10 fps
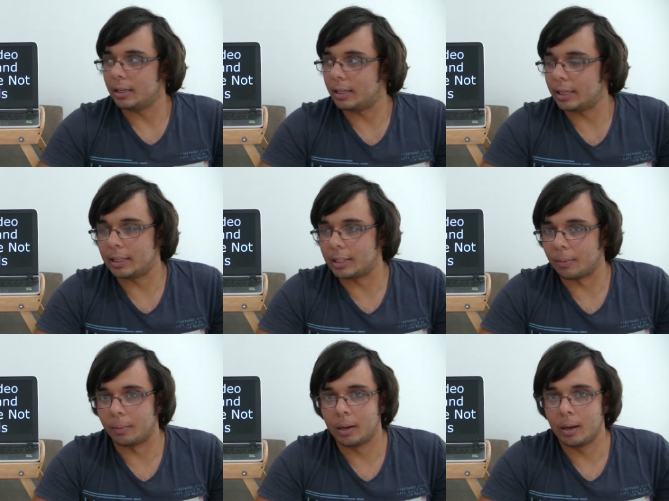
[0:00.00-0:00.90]
did
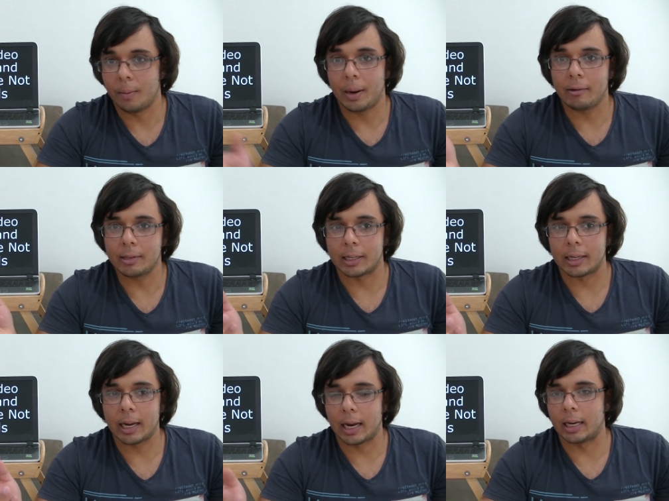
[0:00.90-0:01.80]
some
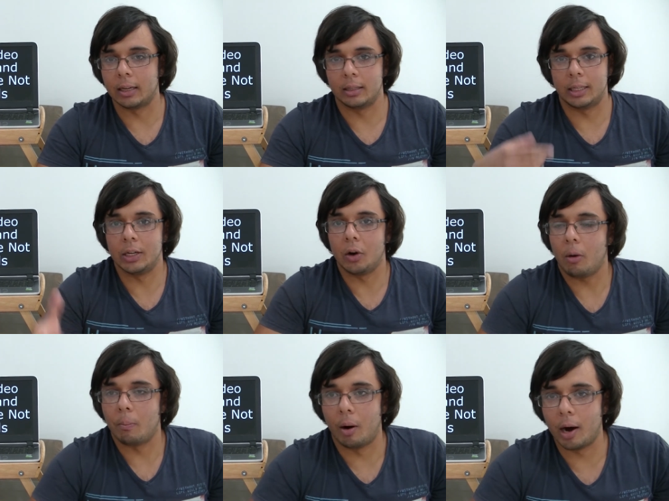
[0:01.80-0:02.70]
parenting and did
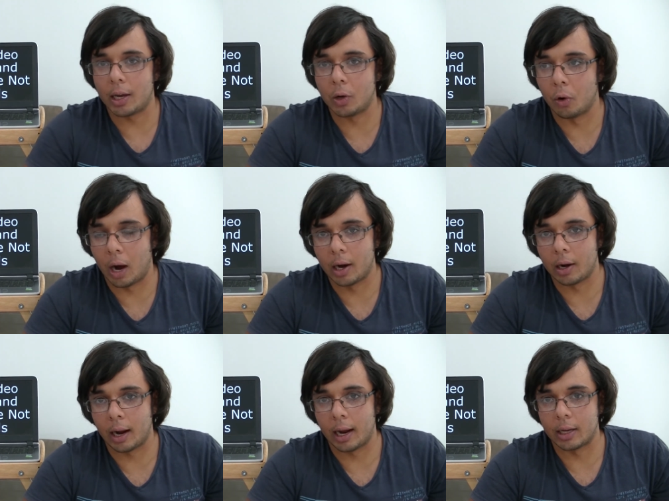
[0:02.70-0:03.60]
not buy your
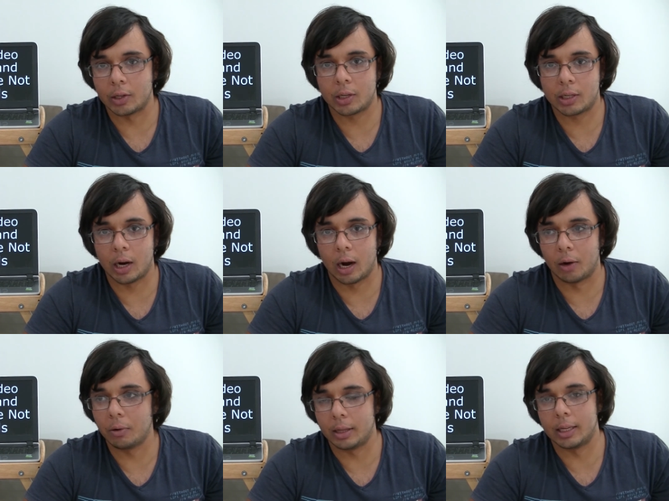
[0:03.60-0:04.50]
underage
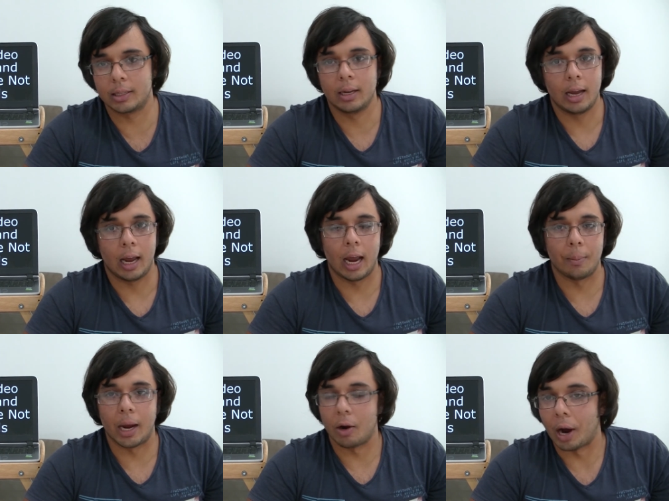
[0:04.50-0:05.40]
child this
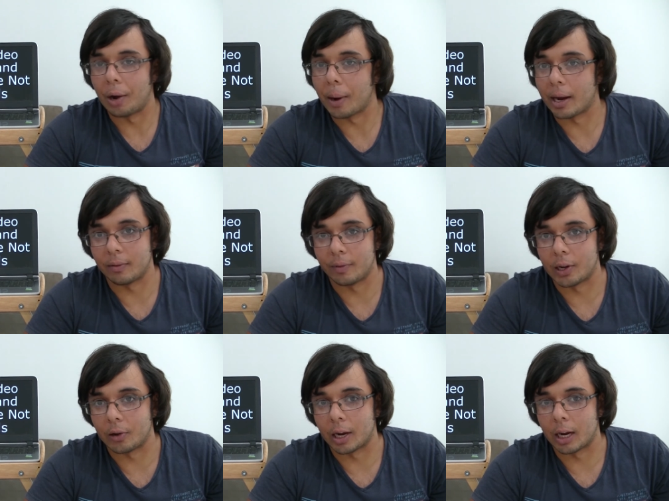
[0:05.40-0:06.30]
MA or R rated
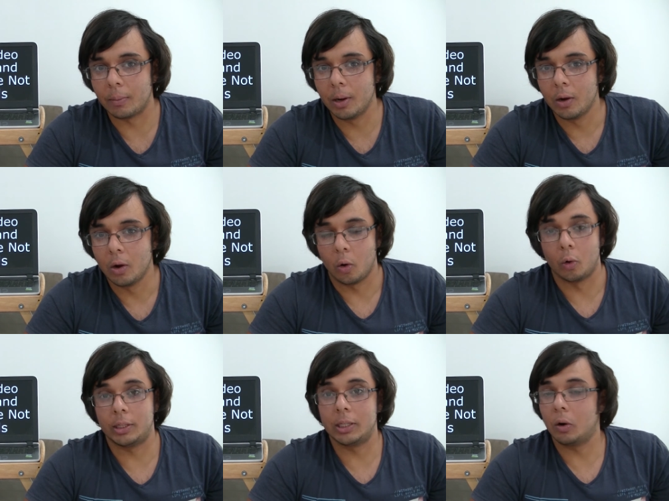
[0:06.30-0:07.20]
video game
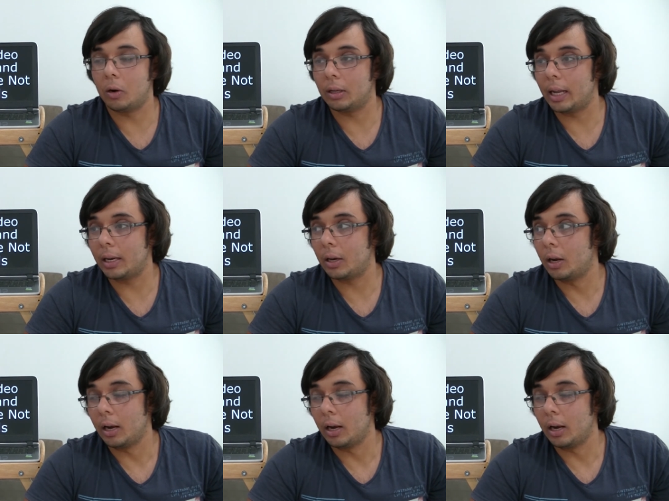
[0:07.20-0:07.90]
or did not let